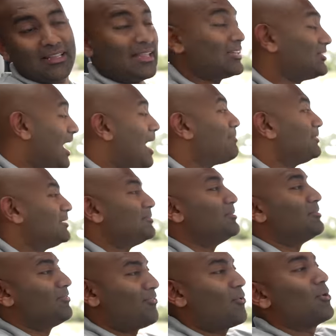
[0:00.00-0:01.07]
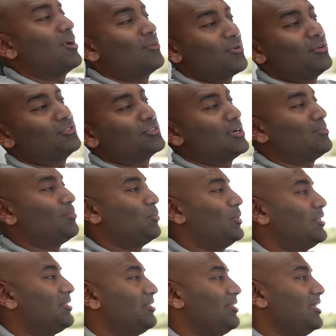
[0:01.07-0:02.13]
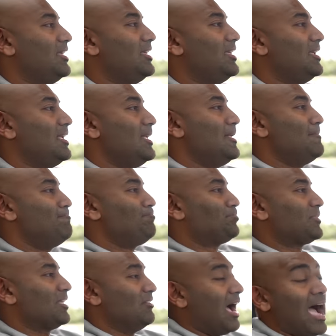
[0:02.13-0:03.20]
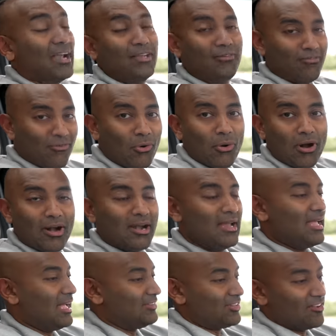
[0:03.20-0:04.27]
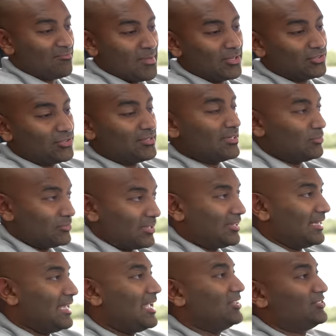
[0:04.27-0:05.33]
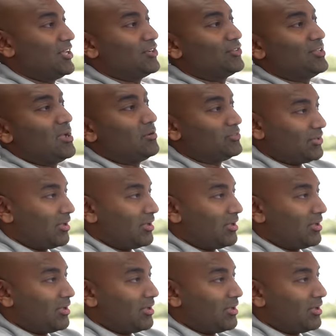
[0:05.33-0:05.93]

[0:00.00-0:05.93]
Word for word: And that's happened to me before on a road trip with the ID4, as I've mentioned. It was at an EA station that was